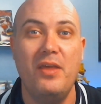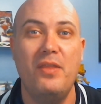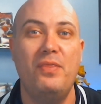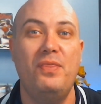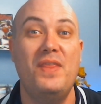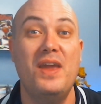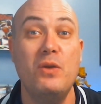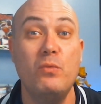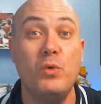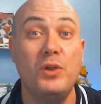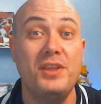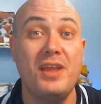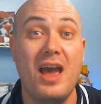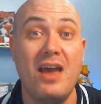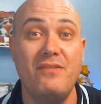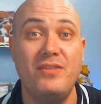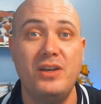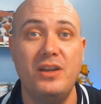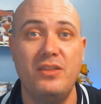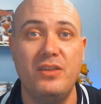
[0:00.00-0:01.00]
Then we'll
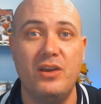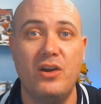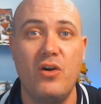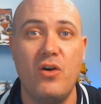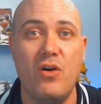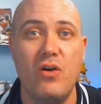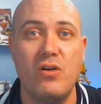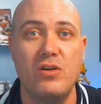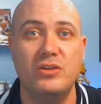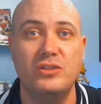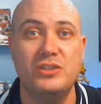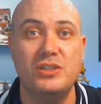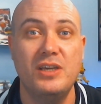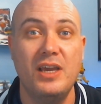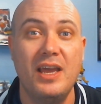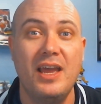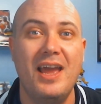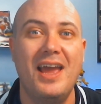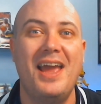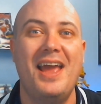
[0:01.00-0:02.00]
dive into the cards
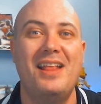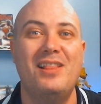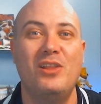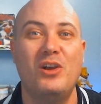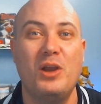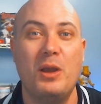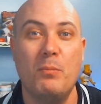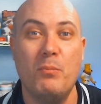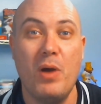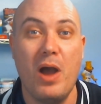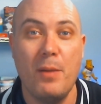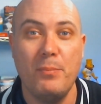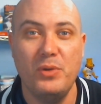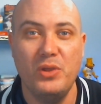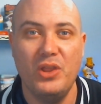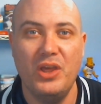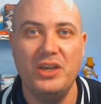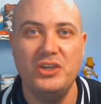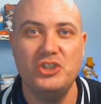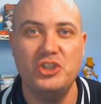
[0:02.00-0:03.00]
and look at
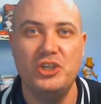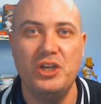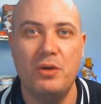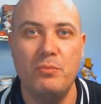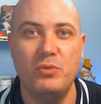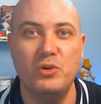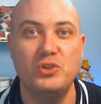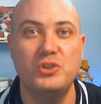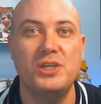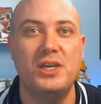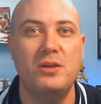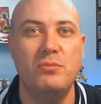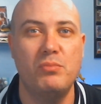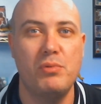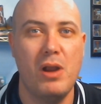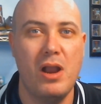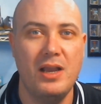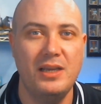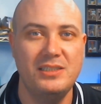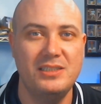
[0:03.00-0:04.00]
population numbers and
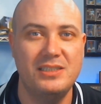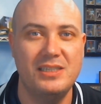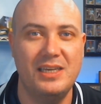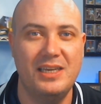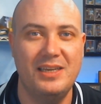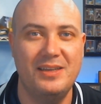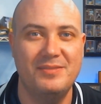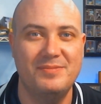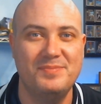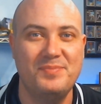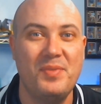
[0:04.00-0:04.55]
pricing.